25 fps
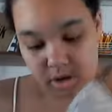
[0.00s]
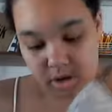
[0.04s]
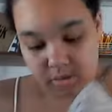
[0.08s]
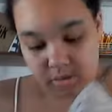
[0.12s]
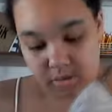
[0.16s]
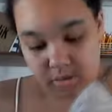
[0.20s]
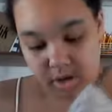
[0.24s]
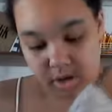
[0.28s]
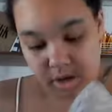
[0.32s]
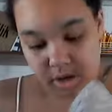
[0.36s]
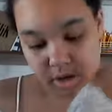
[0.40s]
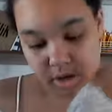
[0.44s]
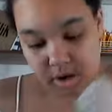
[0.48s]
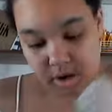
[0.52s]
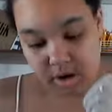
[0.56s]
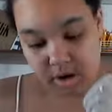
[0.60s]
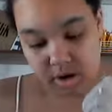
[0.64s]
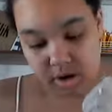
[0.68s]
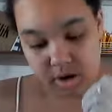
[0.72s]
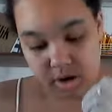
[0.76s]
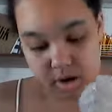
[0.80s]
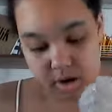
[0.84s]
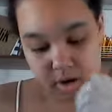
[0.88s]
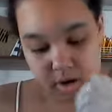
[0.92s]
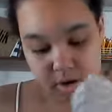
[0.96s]
I don't
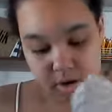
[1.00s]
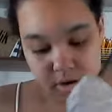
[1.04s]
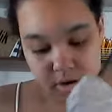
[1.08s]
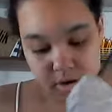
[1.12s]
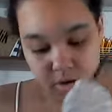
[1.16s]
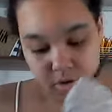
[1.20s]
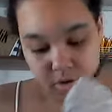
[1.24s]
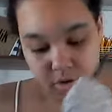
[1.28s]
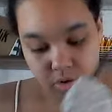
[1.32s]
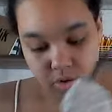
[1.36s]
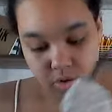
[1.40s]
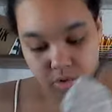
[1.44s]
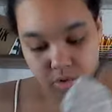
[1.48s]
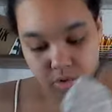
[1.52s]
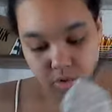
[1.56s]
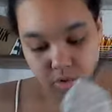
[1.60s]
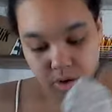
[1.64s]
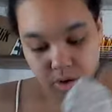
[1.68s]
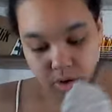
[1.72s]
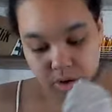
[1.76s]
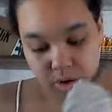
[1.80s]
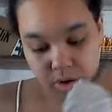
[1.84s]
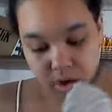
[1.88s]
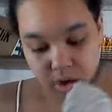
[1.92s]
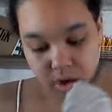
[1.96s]
care
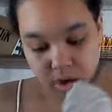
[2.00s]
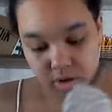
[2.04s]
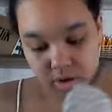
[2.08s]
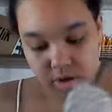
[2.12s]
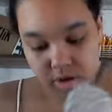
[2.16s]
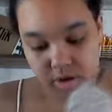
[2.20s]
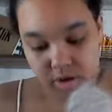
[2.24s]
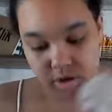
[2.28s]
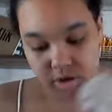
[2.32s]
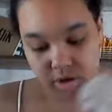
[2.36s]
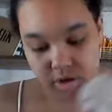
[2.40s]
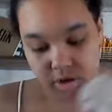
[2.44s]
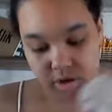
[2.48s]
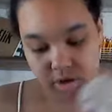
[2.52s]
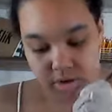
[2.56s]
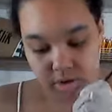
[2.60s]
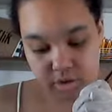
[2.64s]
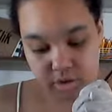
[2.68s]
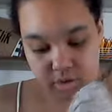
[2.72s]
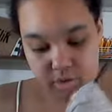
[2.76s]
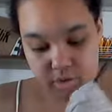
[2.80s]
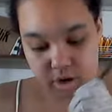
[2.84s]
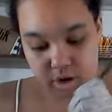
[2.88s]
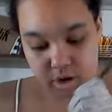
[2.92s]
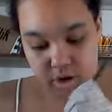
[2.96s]
what color
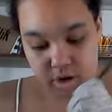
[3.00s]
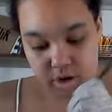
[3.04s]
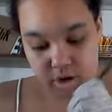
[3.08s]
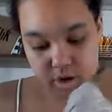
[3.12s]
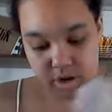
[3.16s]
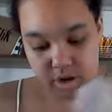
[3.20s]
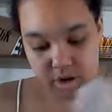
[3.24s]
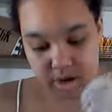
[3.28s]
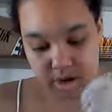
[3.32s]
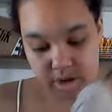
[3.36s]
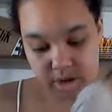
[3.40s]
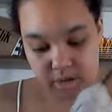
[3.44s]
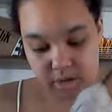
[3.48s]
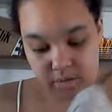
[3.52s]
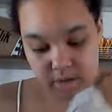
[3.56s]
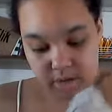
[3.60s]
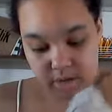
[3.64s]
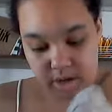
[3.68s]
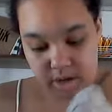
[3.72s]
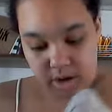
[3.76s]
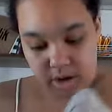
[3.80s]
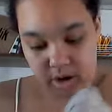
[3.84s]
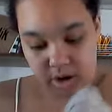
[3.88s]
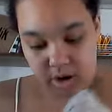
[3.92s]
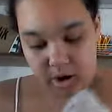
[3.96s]
you are. I
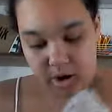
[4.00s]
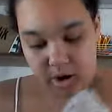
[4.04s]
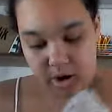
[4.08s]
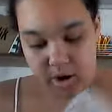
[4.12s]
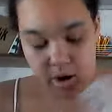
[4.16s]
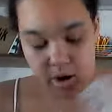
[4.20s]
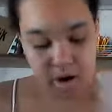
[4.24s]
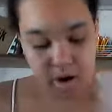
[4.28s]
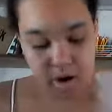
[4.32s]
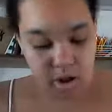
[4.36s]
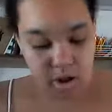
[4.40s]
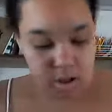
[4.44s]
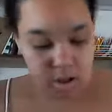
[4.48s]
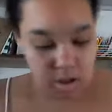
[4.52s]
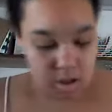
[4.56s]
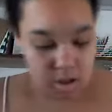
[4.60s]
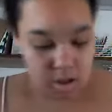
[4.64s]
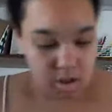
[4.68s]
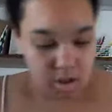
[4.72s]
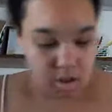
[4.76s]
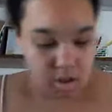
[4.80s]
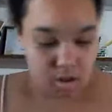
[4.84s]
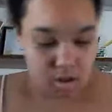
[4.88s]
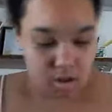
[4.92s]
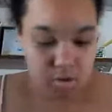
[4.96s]
don't care
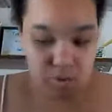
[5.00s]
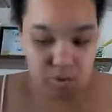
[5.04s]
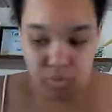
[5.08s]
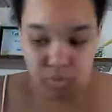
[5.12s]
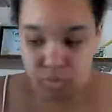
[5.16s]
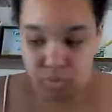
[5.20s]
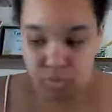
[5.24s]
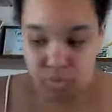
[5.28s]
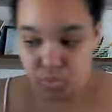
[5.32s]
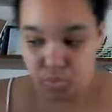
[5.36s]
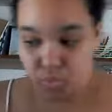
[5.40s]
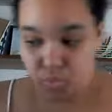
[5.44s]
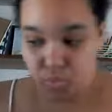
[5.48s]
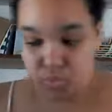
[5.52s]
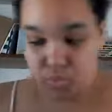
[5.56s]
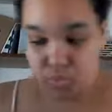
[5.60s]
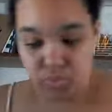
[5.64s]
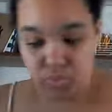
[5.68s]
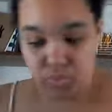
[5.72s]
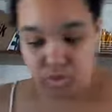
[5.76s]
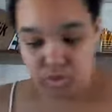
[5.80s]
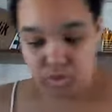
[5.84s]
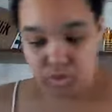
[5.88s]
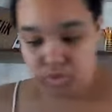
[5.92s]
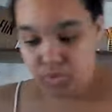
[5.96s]

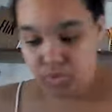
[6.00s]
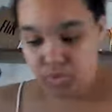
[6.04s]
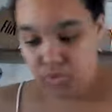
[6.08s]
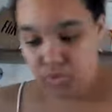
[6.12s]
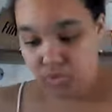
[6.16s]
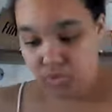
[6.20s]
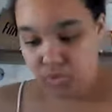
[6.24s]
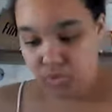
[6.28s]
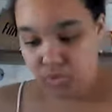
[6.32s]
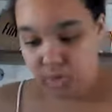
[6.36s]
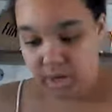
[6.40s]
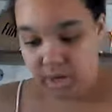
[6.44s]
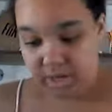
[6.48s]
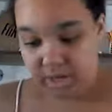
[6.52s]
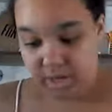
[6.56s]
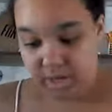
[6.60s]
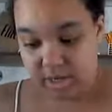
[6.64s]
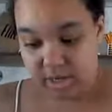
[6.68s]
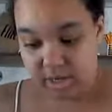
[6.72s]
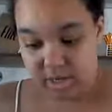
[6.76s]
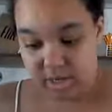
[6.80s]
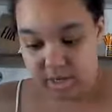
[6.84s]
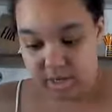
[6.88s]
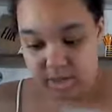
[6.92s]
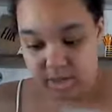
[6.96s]
who you want
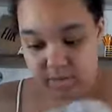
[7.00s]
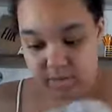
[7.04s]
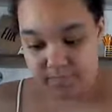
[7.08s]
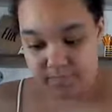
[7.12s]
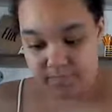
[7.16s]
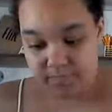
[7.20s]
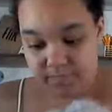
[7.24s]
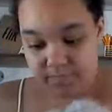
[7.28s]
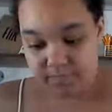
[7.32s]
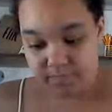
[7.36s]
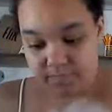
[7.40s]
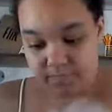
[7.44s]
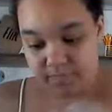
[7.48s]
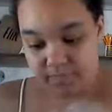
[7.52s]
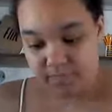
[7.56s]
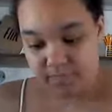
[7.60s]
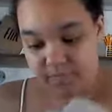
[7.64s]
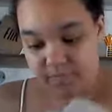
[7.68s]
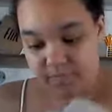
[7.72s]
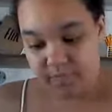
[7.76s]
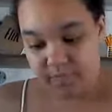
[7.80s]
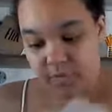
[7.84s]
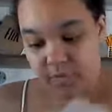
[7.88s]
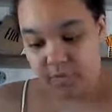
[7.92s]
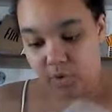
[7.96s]
to
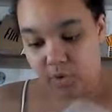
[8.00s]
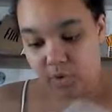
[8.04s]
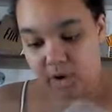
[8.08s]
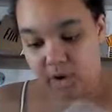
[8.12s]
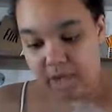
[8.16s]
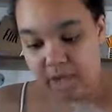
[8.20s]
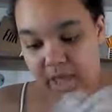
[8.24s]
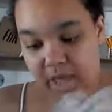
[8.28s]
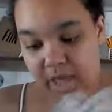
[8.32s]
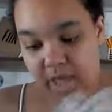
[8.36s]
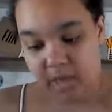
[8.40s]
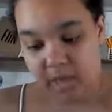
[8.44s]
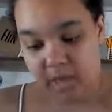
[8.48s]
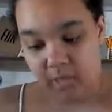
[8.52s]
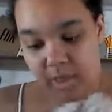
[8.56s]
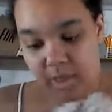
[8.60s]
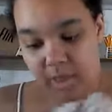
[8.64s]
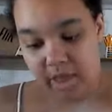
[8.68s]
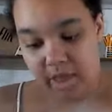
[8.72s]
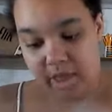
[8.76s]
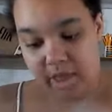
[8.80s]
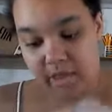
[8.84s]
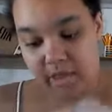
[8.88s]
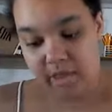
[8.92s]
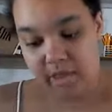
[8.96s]
fornicate
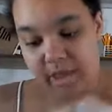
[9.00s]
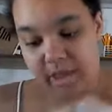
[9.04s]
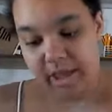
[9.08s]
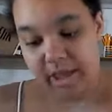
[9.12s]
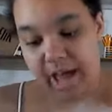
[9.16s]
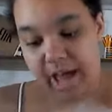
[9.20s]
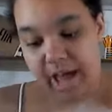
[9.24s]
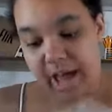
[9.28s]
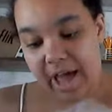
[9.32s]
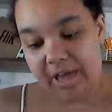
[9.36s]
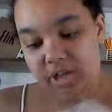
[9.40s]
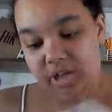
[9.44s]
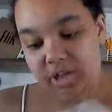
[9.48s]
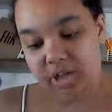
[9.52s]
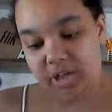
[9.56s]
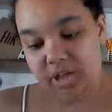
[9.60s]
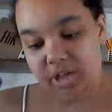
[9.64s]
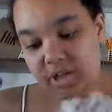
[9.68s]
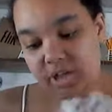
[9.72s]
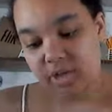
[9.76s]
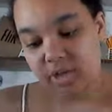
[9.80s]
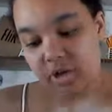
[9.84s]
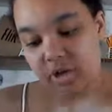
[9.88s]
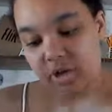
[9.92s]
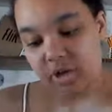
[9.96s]
with. Like, I
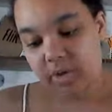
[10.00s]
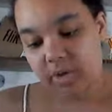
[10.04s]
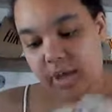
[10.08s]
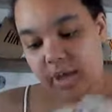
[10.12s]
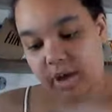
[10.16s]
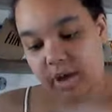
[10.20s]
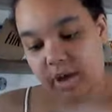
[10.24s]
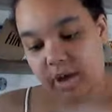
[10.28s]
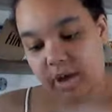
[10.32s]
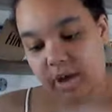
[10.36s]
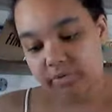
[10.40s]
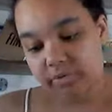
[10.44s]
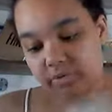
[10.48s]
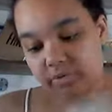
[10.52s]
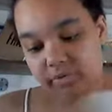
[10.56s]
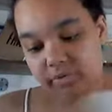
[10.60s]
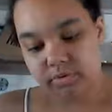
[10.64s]
just don't care.